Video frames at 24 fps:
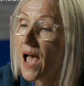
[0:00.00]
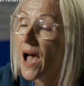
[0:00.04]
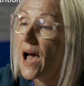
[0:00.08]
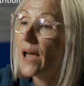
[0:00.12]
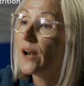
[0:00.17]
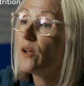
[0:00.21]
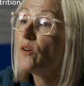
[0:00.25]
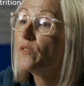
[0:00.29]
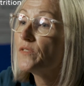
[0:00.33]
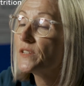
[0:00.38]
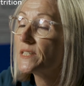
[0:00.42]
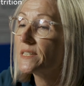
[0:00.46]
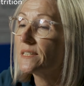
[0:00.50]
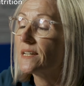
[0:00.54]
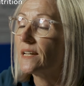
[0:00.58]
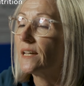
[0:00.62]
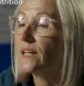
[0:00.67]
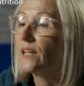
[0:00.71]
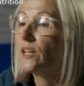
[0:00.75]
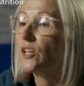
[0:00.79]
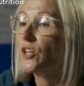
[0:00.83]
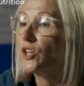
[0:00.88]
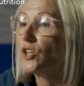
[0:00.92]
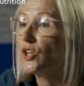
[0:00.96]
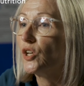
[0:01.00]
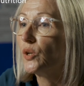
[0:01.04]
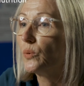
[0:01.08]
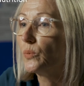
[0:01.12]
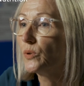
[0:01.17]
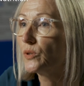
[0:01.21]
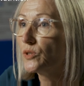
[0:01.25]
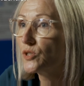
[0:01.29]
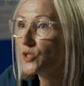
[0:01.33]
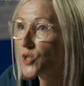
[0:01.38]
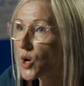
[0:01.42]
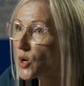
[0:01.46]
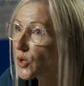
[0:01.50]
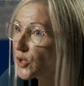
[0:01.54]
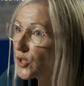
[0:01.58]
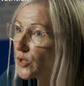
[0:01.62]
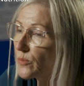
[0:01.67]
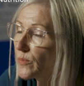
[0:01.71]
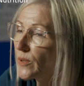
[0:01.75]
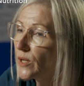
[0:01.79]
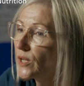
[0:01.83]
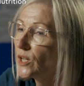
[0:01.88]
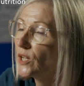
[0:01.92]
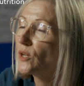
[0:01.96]
And obviously you would
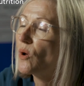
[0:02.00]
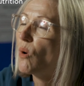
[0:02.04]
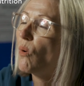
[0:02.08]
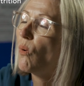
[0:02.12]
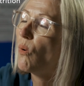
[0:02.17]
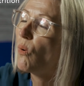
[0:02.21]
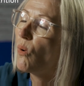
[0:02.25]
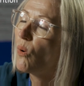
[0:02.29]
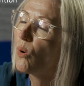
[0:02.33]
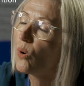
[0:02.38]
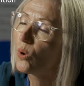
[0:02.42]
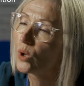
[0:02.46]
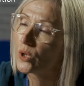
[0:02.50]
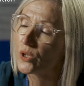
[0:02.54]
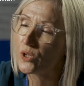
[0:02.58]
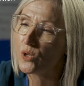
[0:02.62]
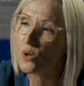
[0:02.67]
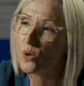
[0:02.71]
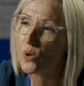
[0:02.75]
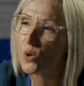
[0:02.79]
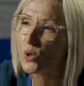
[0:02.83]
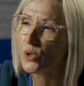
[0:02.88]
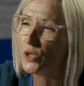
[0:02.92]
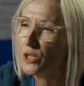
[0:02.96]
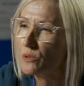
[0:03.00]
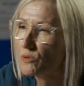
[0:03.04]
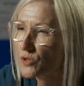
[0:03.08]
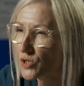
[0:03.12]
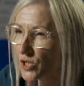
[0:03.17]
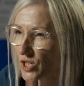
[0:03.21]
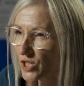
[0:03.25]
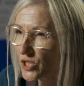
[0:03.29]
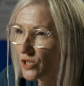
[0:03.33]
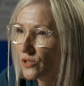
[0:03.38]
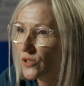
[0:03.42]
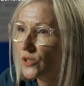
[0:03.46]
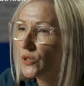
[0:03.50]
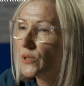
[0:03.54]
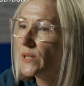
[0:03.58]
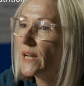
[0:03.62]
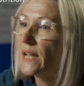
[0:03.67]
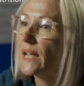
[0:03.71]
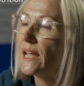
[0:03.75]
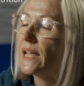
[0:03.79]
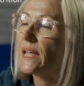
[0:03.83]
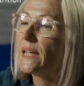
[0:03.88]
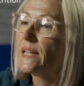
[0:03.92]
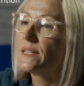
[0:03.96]
document all your nutritional
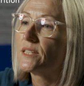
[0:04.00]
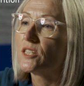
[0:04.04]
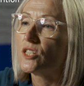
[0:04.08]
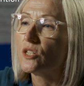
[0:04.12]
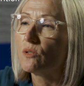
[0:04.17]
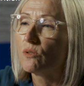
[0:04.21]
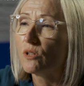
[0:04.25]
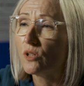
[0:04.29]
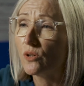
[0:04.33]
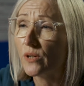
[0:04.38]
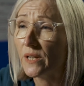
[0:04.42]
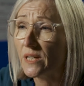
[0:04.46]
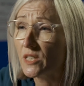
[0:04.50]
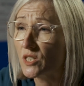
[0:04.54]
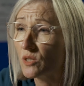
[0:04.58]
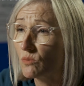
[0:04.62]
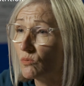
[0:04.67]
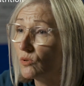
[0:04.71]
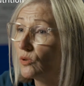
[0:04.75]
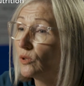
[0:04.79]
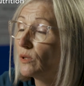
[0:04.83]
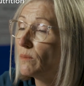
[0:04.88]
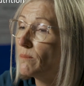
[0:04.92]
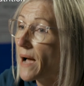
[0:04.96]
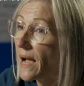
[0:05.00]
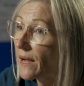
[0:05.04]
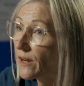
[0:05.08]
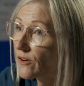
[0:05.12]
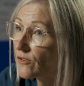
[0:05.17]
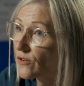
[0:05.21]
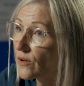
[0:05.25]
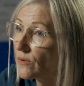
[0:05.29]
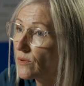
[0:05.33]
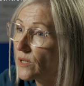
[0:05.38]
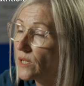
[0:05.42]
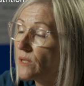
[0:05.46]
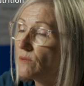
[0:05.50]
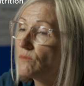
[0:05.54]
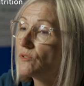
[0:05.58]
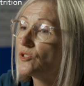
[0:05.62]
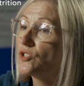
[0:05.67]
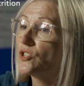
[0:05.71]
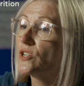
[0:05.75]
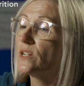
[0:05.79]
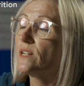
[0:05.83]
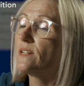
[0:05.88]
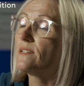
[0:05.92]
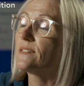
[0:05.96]
needs, you'd look into all the
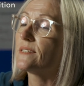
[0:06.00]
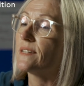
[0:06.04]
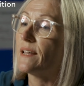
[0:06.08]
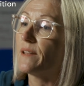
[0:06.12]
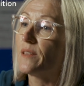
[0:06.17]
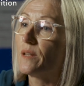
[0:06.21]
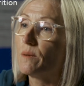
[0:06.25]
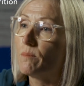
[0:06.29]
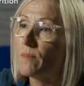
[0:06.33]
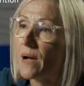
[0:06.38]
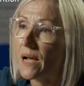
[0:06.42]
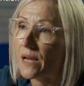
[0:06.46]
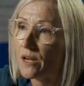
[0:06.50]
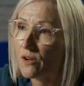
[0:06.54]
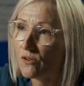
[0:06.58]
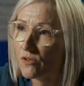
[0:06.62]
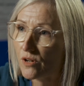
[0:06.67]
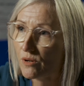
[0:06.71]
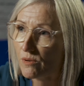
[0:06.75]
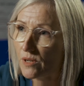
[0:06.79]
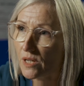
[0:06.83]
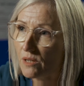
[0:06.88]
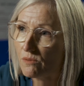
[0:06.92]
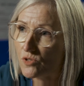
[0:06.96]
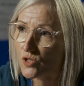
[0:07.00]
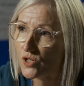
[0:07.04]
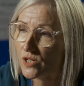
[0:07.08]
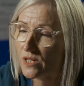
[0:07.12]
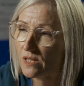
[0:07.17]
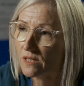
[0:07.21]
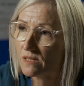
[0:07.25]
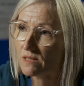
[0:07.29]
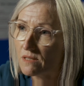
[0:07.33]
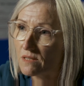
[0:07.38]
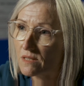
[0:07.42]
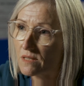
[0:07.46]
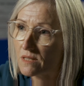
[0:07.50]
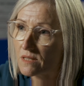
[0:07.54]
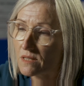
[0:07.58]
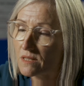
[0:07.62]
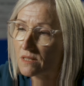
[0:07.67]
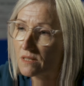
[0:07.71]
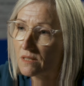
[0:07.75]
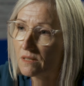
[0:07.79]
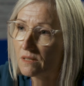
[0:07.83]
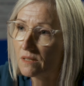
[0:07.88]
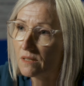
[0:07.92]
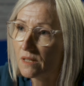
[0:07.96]
macronutrients and the
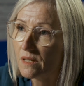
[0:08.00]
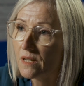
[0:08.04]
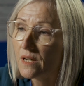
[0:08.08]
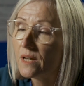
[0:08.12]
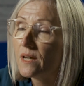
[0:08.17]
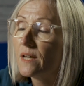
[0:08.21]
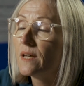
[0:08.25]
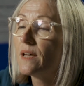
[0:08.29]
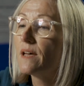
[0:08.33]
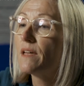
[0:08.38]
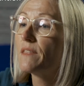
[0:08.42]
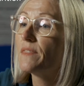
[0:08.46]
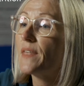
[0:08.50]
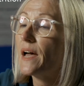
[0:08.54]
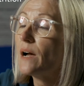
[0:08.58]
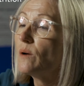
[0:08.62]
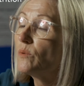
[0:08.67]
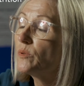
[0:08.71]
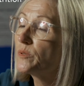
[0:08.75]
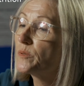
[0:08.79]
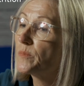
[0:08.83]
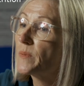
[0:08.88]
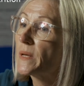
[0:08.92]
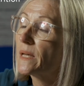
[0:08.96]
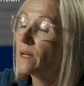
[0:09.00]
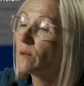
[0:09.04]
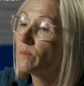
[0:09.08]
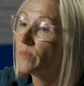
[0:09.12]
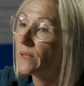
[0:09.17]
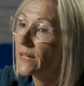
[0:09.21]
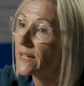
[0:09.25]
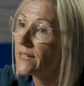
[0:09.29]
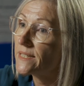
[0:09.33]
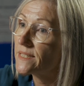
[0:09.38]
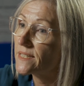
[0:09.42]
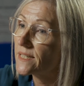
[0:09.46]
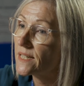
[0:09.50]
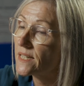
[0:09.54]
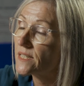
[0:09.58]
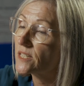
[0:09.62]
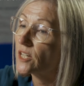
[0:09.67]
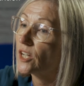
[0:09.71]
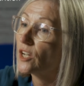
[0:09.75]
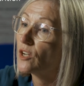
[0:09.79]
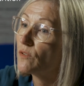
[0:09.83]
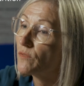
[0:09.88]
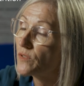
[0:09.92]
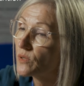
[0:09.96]
micronutrients. That would be completed
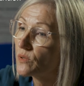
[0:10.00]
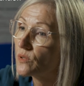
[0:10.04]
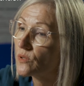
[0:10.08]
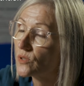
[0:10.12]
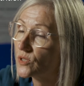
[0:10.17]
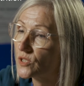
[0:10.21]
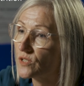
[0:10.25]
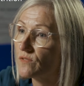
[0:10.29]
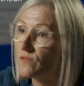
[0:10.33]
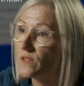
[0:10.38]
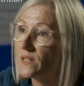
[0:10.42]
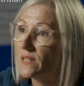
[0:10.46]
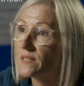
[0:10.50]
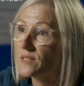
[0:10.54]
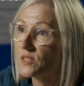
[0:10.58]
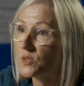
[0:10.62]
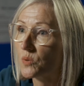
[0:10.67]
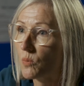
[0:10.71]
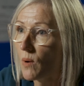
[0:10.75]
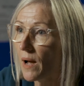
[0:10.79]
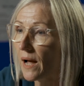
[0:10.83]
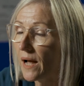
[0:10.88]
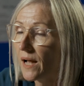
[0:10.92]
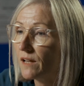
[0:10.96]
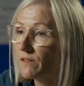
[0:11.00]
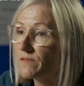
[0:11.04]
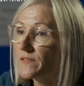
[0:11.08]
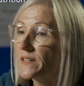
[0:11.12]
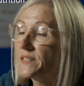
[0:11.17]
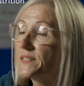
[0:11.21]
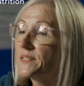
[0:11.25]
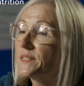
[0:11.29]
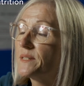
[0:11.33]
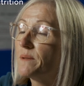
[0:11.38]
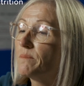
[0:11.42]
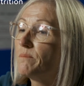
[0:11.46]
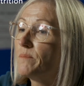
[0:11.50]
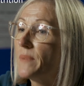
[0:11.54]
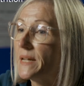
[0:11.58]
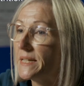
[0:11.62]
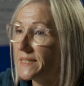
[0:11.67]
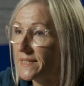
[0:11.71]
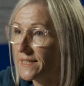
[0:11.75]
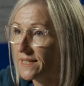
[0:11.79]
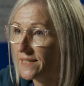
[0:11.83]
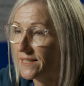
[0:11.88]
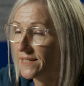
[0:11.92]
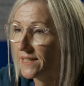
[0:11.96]
over the course of Year 12 and
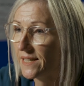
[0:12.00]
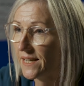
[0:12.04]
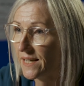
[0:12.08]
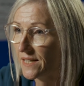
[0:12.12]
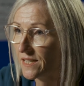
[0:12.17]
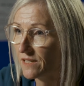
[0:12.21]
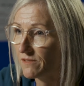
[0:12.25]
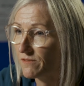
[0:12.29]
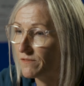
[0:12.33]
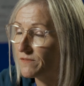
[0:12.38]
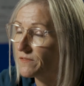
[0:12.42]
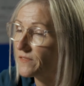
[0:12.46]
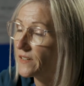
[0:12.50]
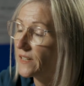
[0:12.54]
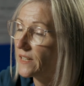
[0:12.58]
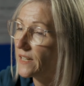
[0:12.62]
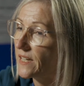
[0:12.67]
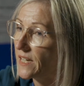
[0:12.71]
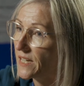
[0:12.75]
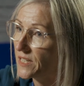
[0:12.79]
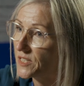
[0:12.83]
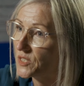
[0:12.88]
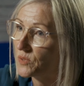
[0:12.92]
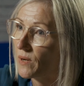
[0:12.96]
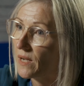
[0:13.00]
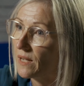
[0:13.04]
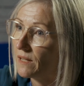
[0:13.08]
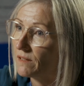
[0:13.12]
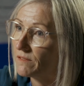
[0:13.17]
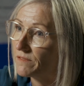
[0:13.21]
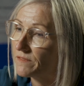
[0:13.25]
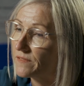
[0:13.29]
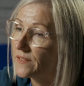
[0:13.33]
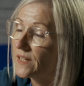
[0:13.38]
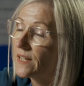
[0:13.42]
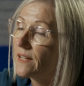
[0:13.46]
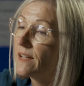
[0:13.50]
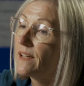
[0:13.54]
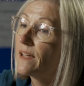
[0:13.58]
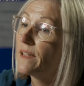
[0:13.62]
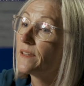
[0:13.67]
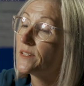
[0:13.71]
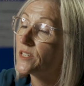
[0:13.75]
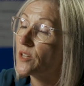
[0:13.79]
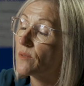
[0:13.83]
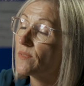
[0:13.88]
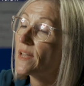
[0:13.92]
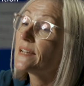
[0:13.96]
submitted at the end of Year 12.
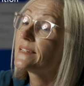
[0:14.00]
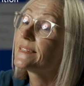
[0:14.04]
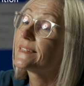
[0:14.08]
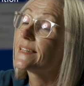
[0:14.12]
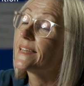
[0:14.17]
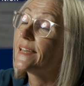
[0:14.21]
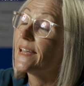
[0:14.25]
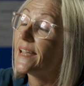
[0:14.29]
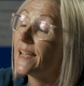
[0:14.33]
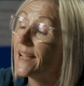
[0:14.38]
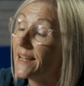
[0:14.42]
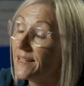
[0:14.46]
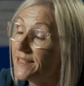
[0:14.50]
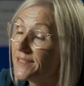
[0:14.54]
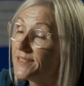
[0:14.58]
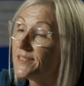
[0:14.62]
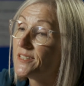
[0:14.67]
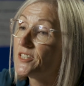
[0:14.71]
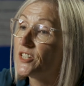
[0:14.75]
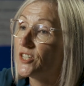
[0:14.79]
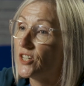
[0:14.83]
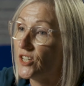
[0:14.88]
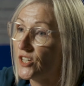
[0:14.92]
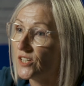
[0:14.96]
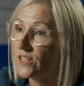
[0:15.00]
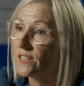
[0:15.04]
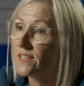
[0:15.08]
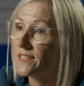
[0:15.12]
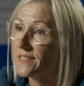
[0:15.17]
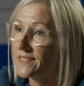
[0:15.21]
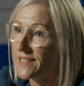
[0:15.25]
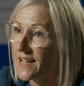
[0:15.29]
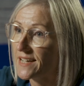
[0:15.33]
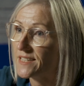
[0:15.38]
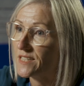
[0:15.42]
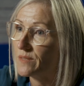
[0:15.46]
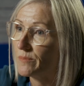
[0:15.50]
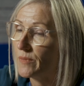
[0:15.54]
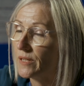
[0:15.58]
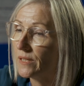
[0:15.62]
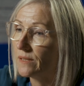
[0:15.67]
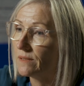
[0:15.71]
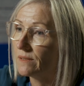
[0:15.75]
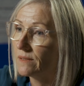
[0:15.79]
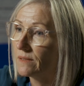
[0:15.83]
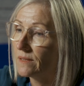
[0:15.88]
So that's the internal assessment.